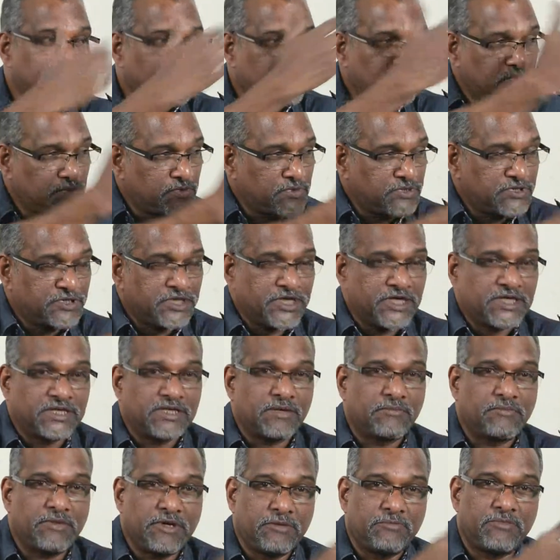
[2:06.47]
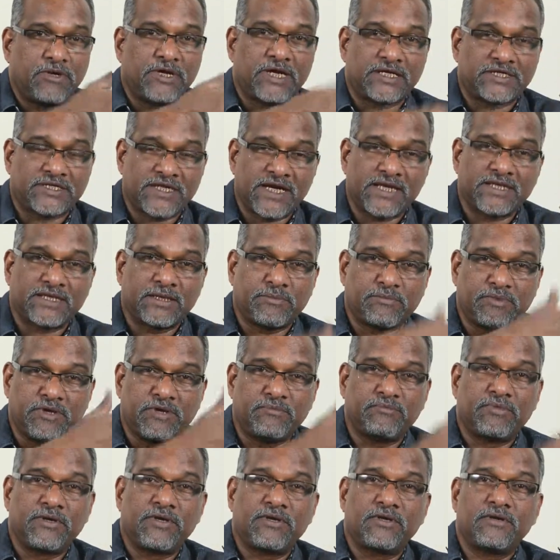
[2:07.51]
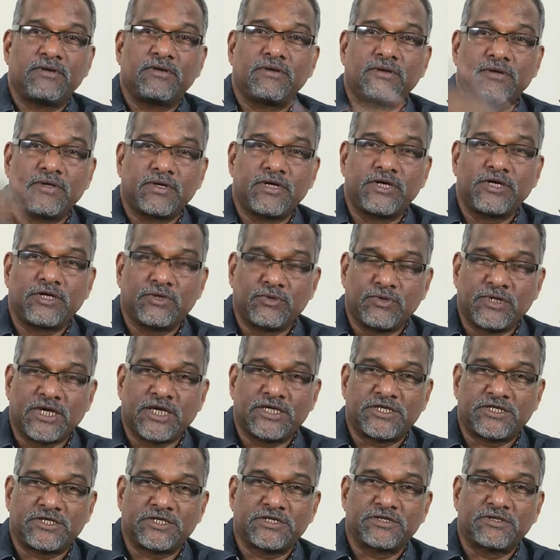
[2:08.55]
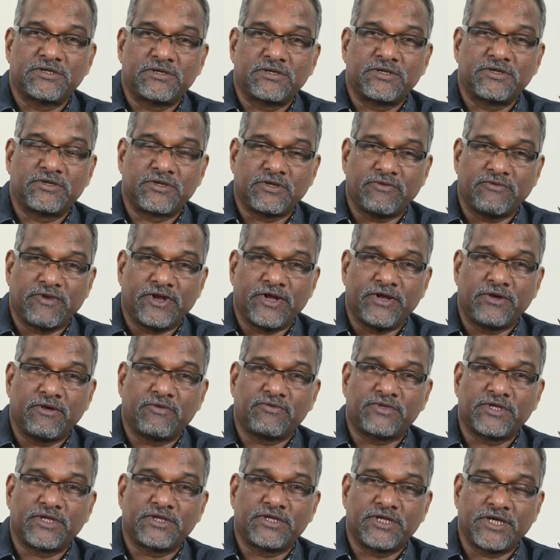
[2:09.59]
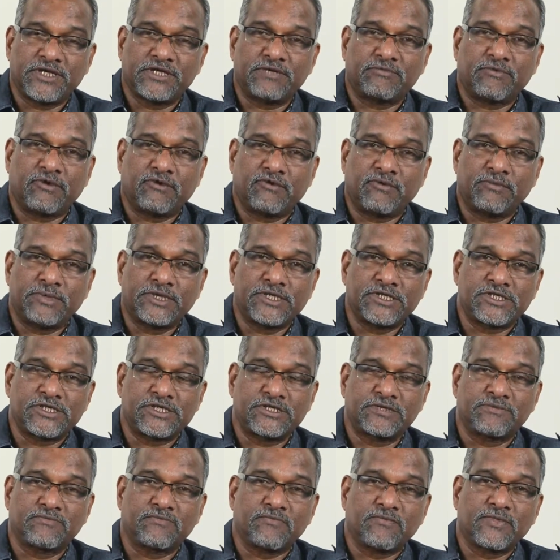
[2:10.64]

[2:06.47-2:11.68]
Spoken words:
to take the people, attract the people to the venue of the theater performance.